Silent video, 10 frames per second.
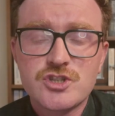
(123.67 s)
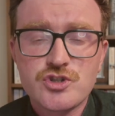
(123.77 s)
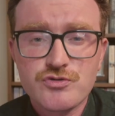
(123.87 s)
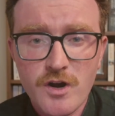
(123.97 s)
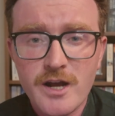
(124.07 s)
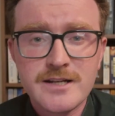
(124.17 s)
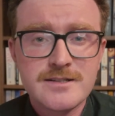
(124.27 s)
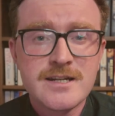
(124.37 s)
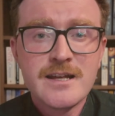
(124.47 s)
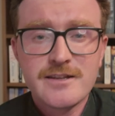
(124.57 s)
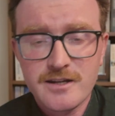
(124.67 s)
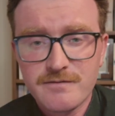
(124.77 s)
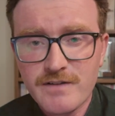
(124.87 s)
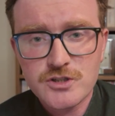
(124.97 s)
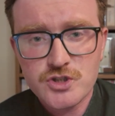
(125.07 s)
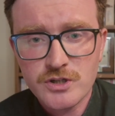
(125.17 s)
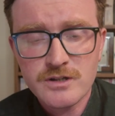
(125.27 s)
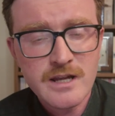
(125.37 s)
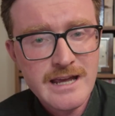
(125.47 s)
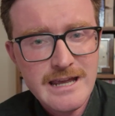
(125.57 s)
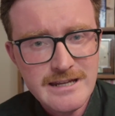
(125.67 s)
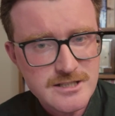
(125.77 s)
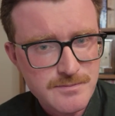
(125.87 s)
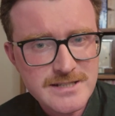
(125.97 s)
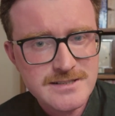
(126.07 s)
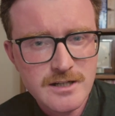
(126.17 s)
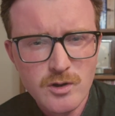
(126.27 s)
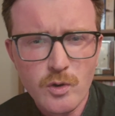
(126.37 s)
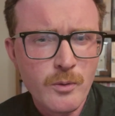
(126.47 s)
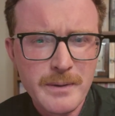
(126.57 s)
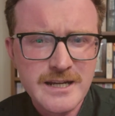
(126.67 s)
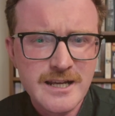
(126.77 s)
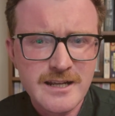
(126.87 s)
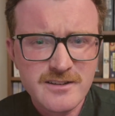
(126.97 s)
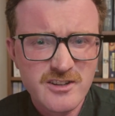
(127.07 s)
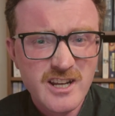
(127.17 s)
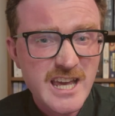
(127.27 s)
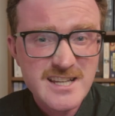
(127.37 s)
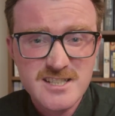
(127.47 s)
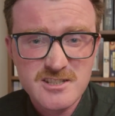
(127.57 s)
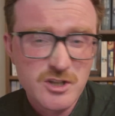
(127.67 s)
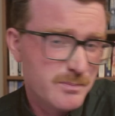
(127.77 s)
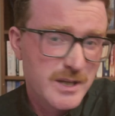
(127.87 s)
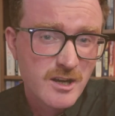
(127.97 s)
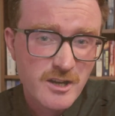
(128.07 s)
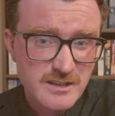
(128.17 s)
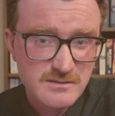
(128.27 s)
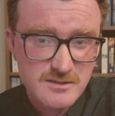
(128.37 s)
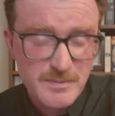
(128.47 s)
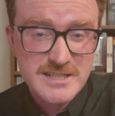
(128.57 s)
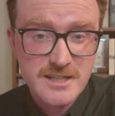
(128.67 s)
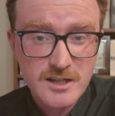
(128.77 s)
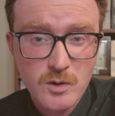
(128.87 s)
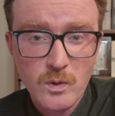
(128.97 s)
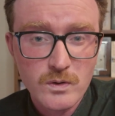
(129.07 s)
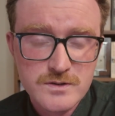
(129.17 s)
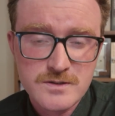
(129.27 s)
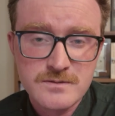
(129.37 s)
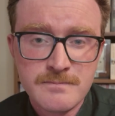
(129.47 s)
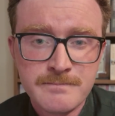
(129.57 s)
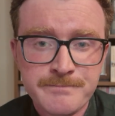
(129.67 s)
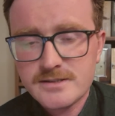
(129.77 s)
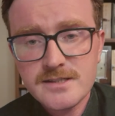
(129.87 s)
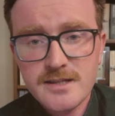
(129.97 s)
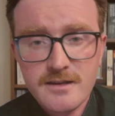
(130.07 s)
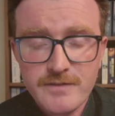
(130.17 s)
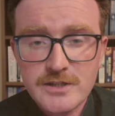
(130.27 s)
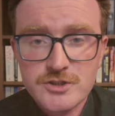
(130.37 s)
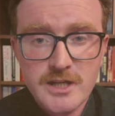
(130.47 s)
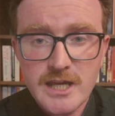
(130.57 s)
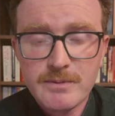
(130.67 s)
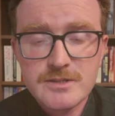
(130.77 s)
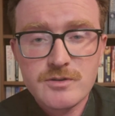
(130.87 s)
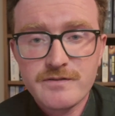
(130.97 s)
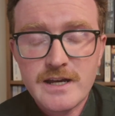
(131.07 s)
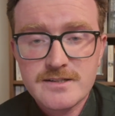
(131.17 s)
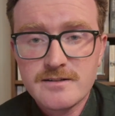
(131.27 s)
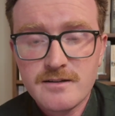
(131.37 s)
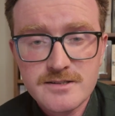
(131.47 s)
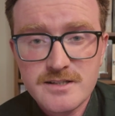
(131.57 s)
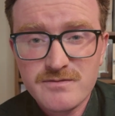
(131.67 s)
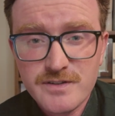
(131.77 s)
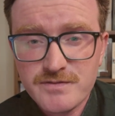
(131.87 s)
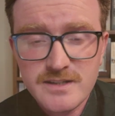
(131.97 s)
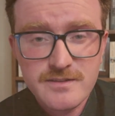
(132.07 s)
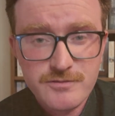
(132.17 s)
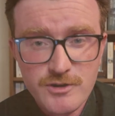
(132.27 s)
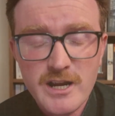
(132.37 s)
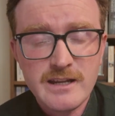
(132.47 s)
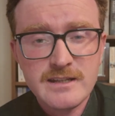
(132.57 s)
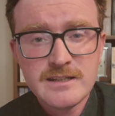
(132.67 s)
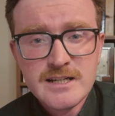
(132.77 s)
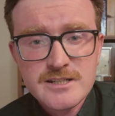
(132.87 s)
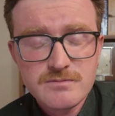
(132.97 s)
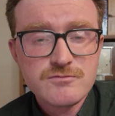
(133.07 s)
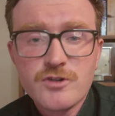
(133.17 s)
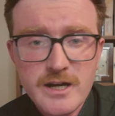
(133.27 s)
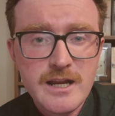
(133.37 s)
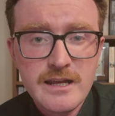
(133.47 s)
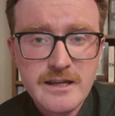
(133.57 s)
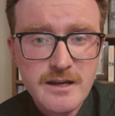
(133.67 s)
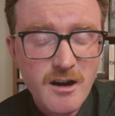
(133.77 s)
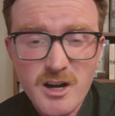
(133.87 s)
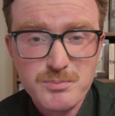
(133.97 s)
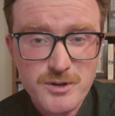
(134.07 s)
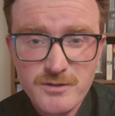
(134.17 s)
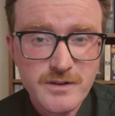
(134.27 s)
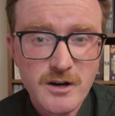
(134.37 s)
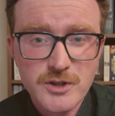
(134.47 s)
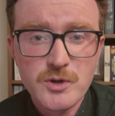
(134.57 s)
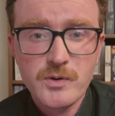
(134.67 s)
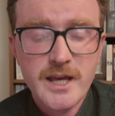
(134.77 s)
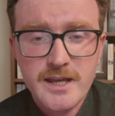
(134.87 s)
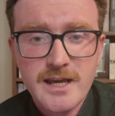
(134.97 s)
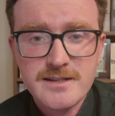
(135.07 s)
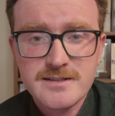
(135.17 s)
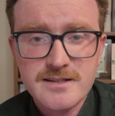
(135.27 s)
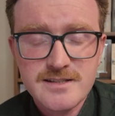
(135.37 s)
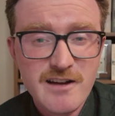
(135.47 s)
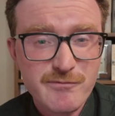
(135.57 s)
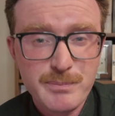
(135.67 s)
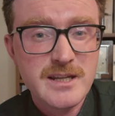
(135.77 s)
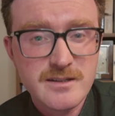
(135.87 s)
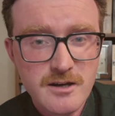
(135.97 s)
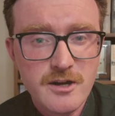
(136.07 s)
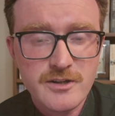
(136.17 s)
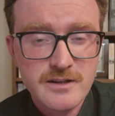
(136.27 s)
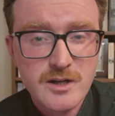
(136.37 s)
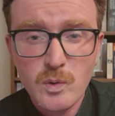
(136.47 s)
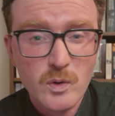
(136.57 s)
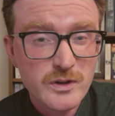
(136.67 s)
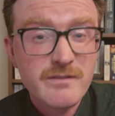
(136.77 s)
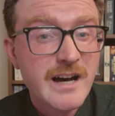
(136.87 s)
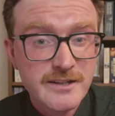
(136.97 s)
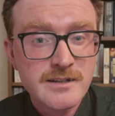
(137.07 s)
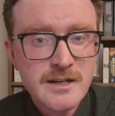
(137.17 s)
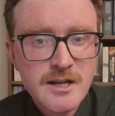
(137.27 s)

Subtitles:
enshrined the convention in domestic law, meaning that cases could be heard in domestic courts. Since the convention came into effect in 1953, some really high-profile UK cases have been heard in the court that have had